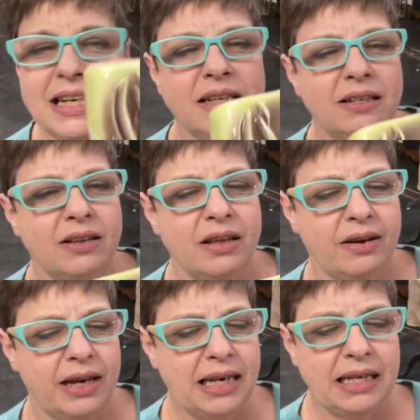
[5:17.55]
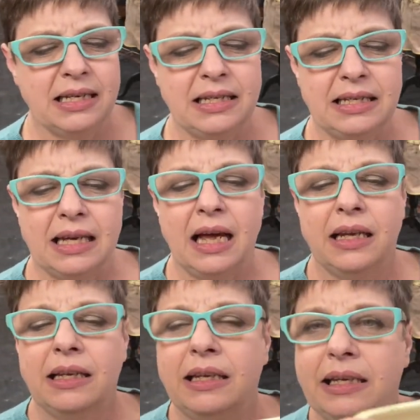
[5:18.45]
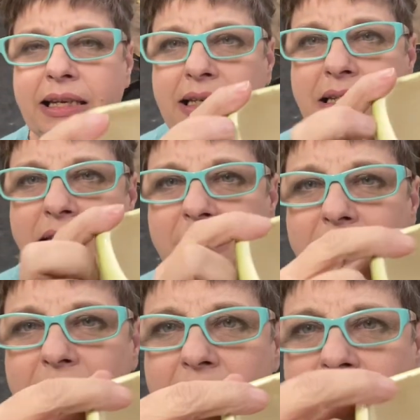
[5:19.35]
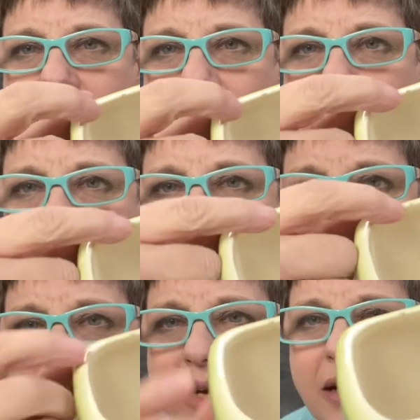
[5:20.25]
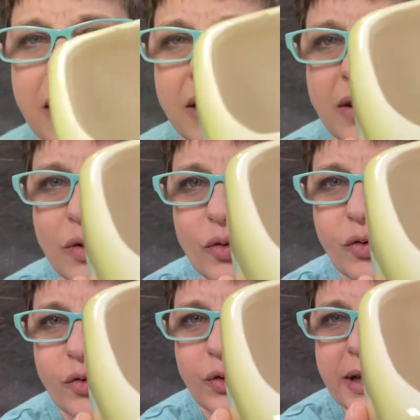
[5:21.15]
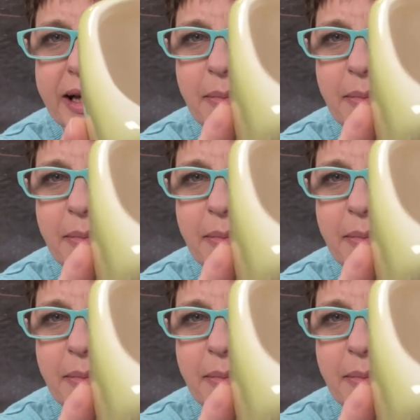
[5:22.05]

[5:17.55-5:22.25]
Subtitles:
So there is a little tiny flea